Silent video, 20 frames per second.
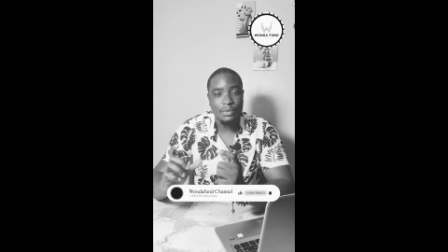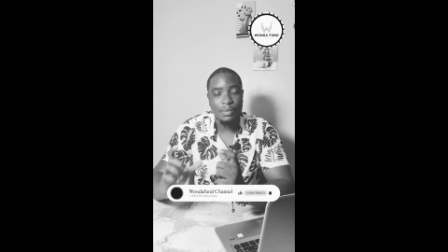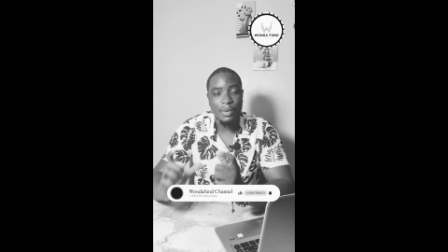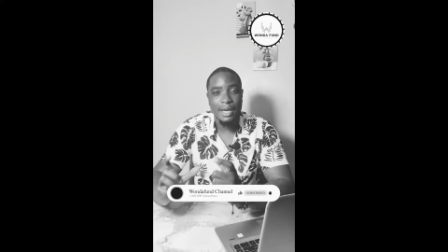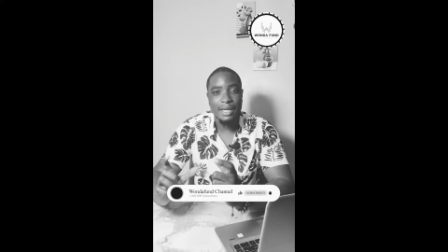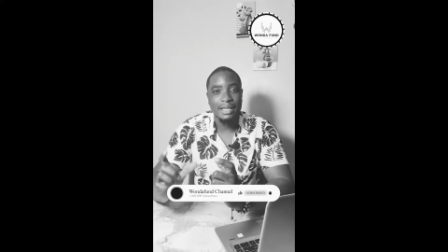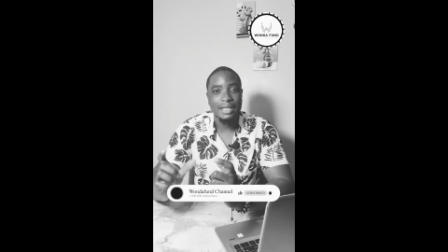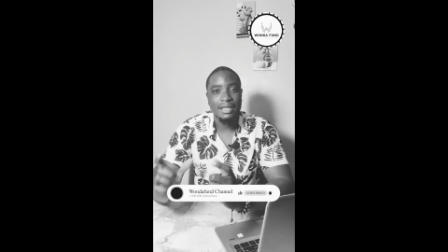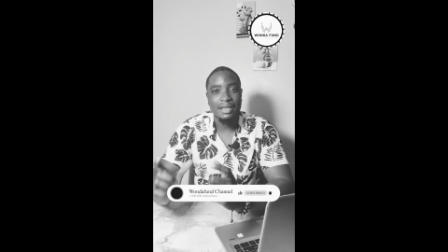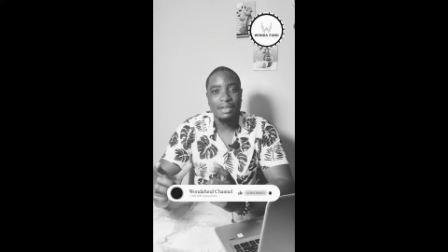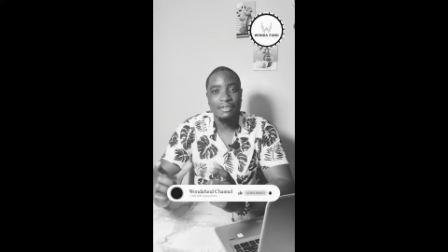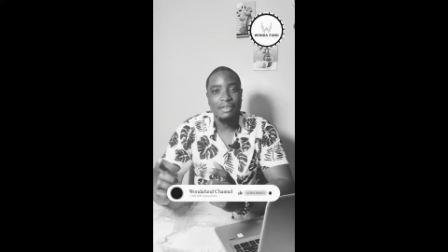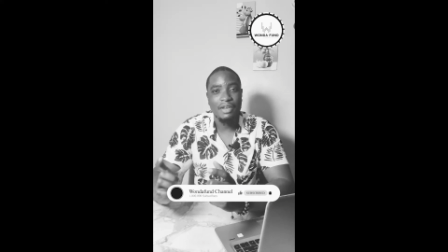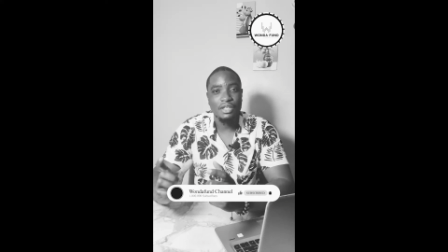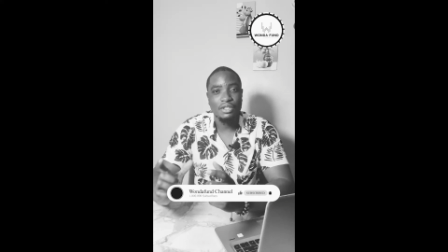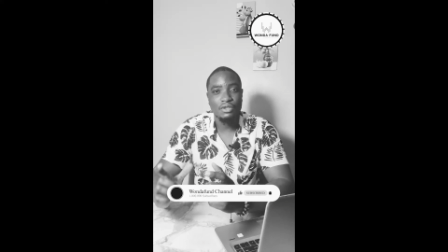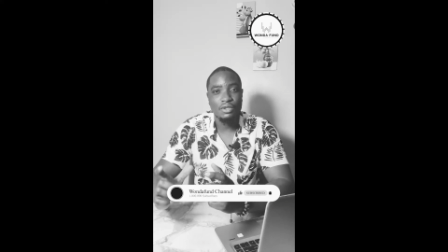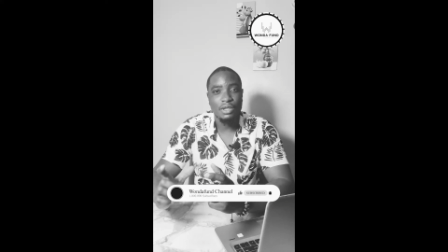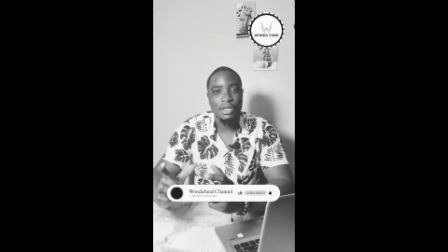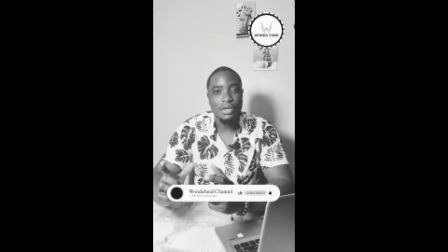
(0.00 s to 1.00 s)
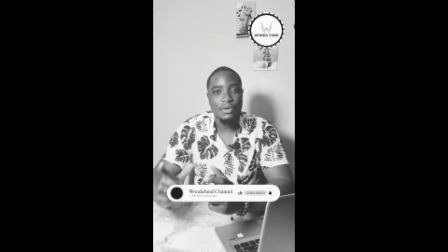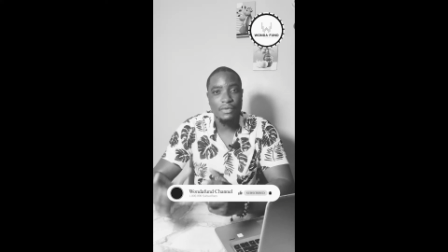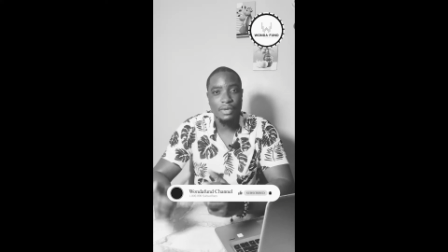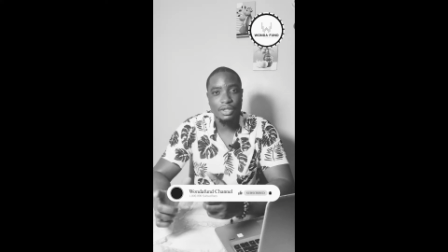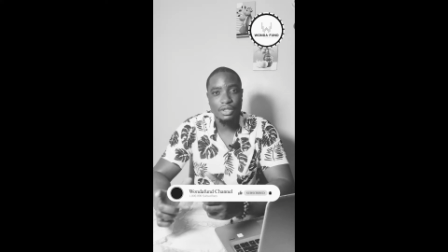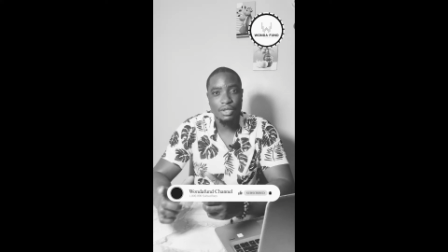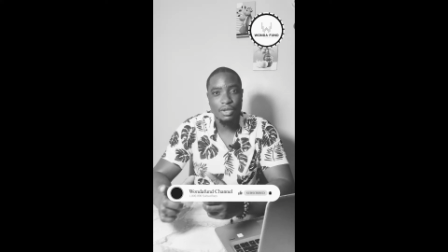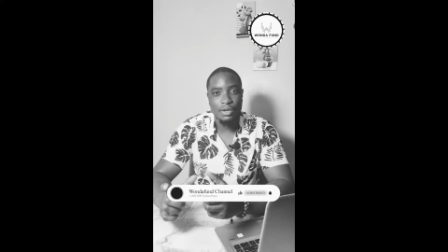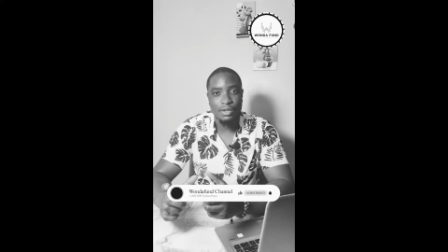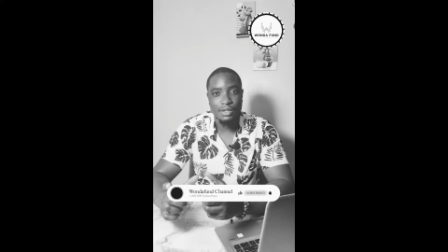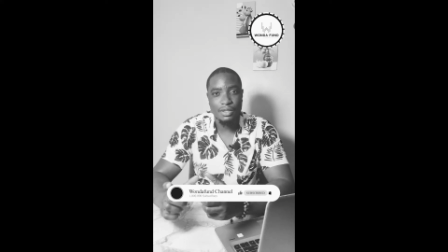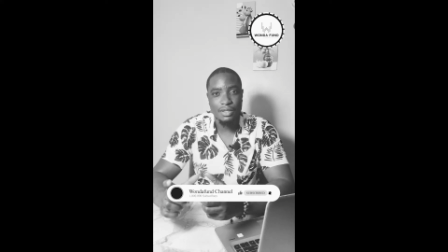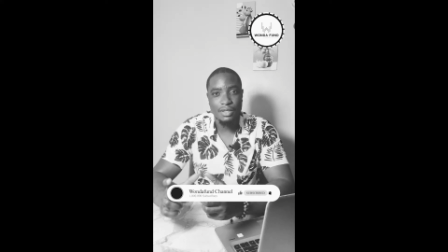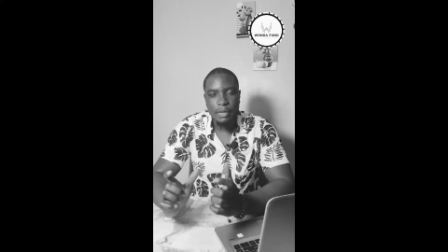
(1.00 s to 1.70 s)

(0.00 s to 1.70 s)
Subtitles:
when it eventually returns.